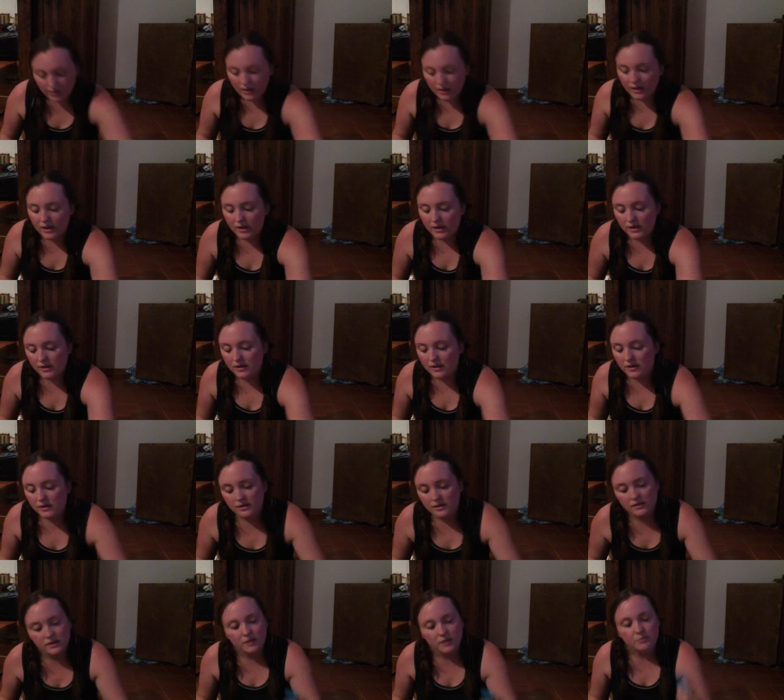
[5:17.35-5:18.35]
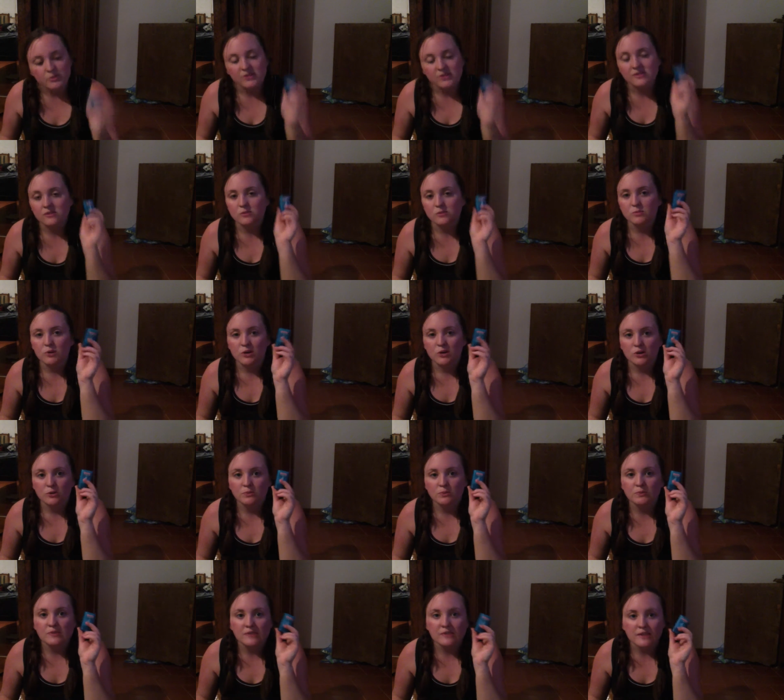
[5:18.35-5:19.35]
And a blister
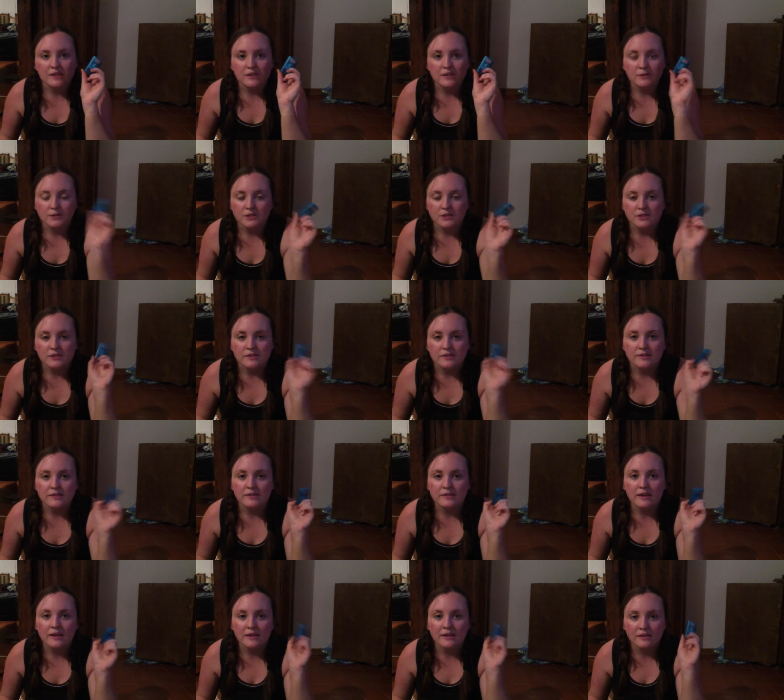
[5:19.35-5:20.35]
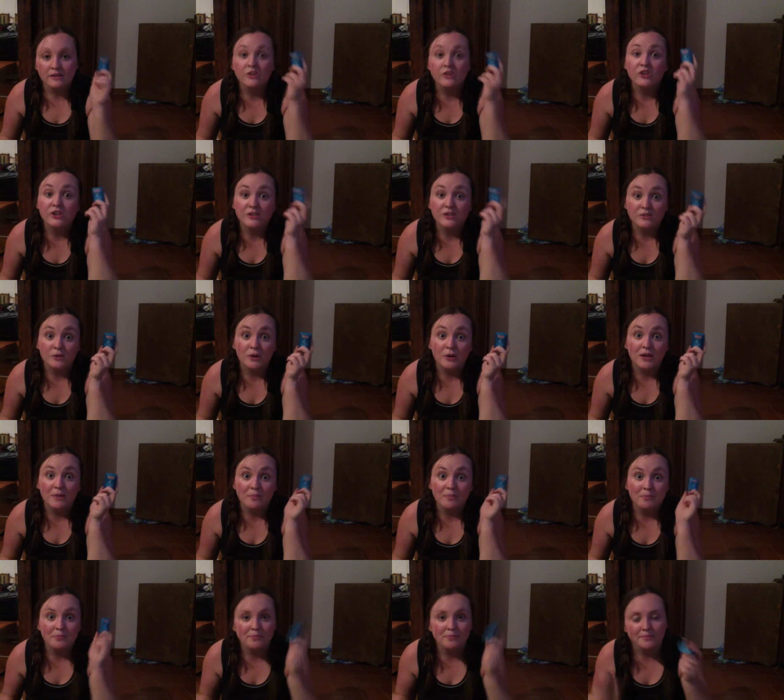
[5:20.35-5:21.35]
balm stick, which is, this shit is great.
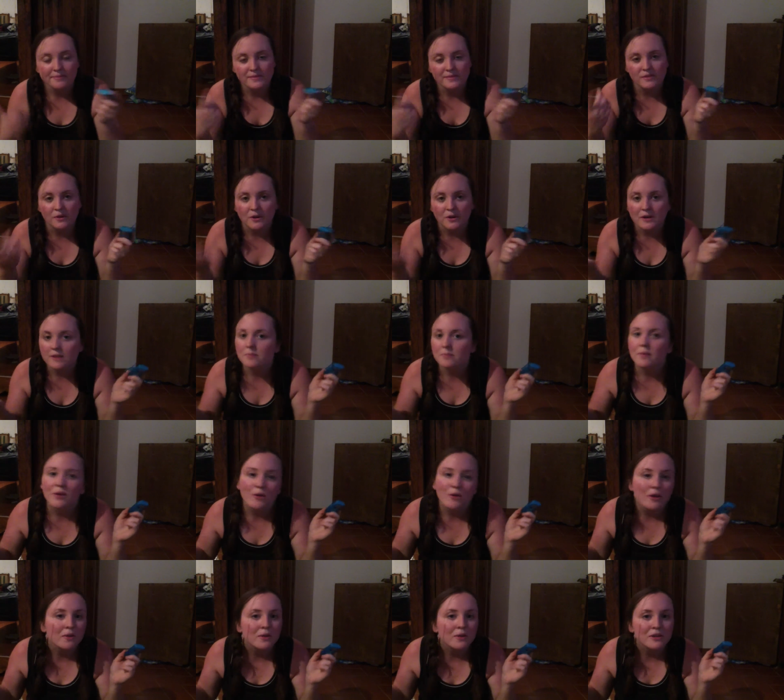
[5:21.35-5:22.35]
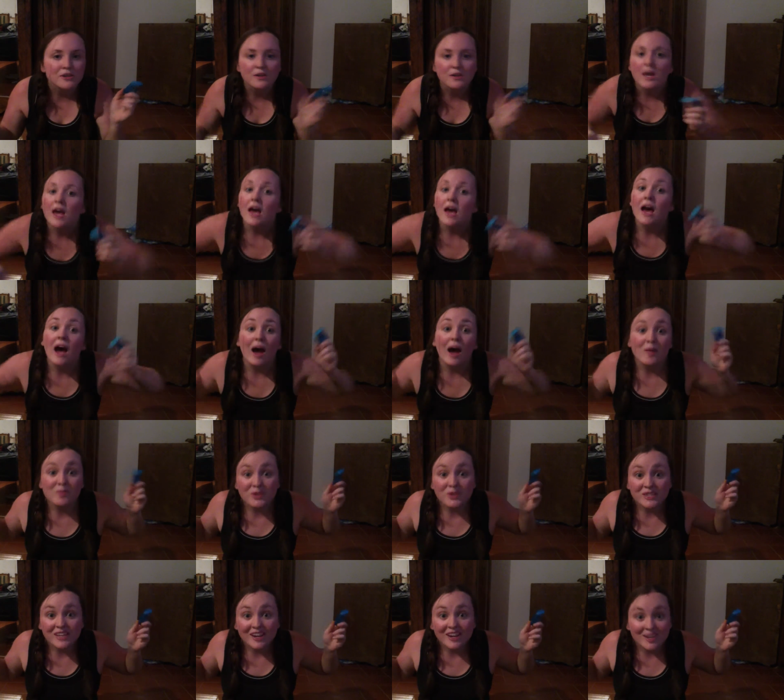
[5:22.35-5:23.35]
Sorry, my language. I'm
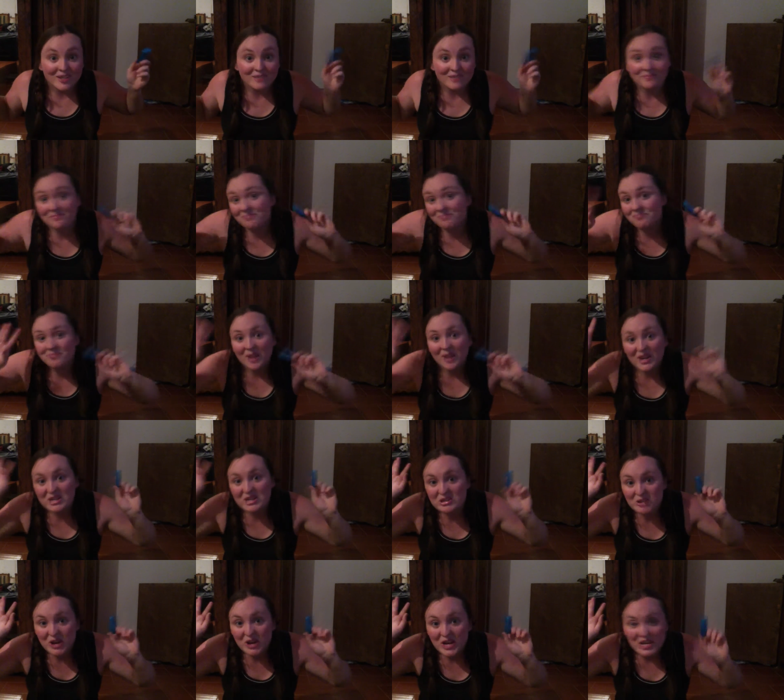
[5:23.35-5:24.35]
really tired. I'm not gonna try to